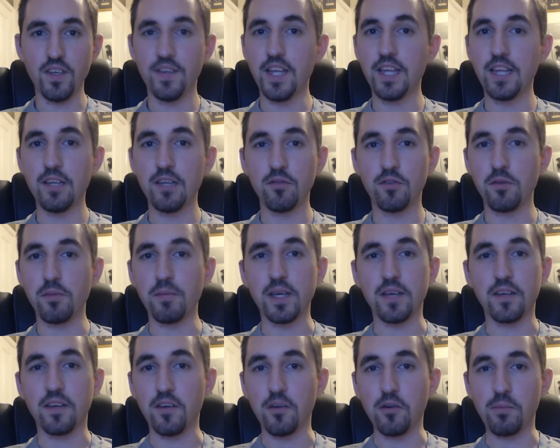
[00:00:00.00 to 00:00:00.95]
And then there was a
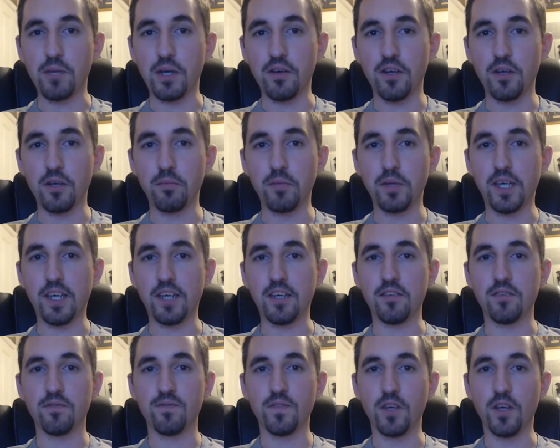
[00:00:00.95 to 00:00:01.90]
big deal about her
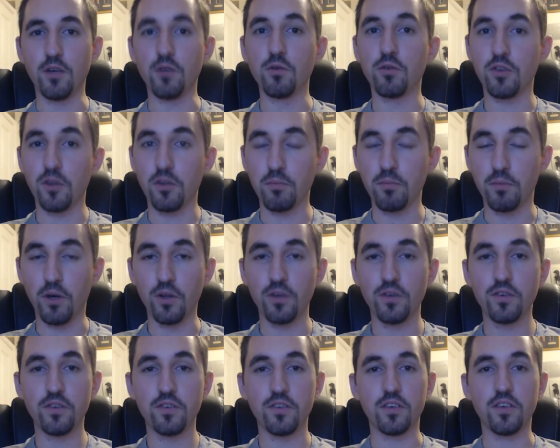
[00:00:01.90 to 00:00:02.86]
being older than
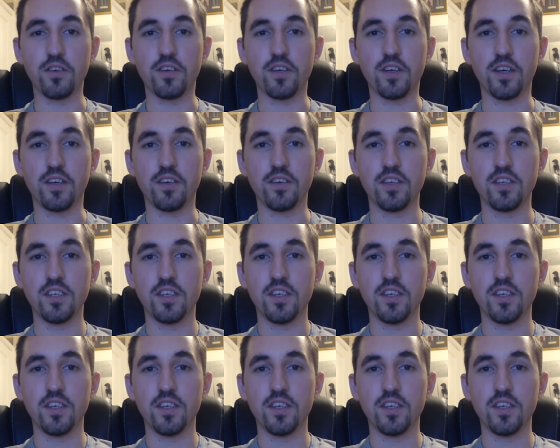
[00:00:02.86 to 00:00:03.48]
Bond and